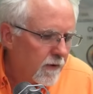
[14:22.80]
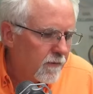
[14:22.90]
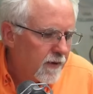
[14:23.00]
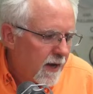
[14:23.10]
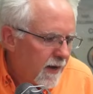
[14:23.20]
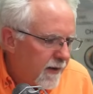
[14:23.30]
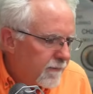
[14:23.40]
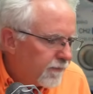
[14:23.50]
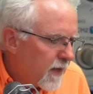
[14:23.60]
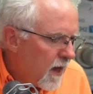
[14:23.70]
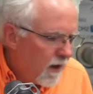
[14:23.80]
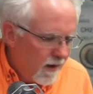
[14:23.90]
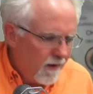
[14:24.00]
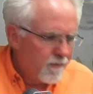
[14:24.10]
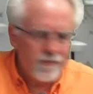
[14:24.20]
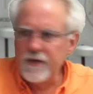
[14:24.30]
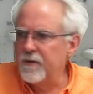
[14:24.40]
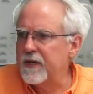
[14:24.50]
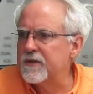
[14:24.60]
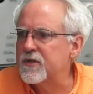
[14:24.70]
Okay. Oh, you
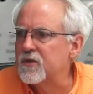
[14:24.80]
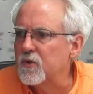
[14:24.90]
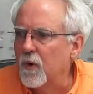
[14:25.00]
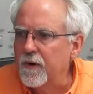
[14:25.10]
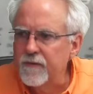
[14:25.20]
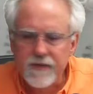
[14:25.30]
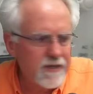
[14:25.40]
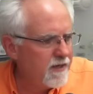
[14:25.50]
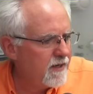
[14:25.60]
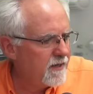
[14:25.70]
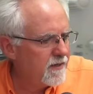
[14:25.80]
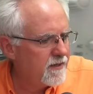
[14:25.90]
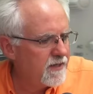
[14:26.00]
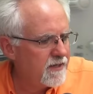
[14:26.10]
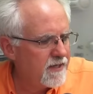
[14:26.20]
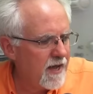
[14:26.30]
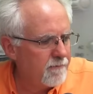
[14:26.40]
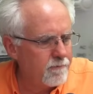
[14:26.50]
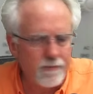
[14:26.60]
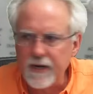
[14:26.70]
can sort of see it, just
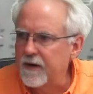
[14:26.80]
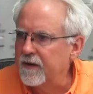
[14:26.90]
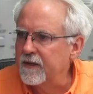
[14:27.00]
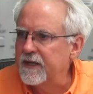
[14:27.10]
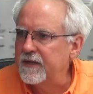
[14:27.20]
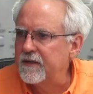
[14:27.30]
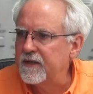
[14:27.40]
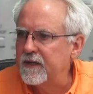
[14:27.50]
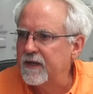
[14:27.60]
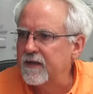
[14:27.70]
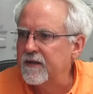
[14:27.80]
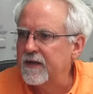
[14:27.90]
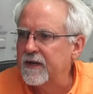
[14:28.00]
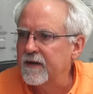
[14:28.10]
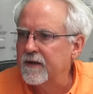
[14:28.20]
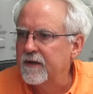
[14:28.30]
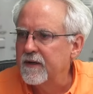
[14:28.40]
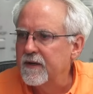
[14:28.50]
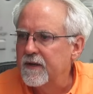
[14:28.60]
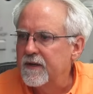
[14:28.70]
that barely tick there.
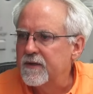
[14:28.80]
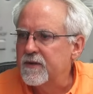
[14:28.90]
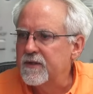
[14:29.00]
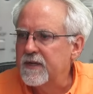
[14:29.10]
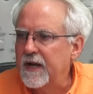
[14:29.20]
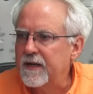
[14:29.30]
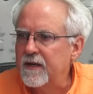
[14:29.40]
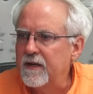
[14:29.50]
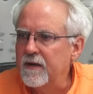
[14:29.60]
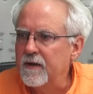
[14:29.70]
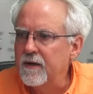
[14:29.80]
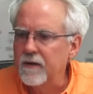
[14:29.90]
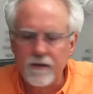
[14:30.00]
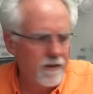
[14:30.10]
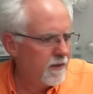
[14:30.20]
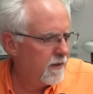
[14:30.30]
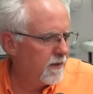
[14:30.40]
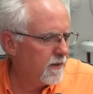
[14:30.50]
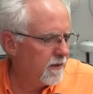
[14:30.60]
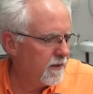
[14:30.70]
So it's like here,
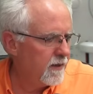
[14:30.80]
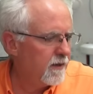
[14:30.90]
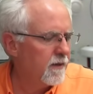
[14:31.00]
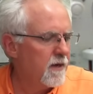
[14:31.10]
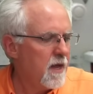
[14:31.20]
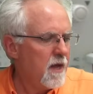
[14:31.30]
here, here.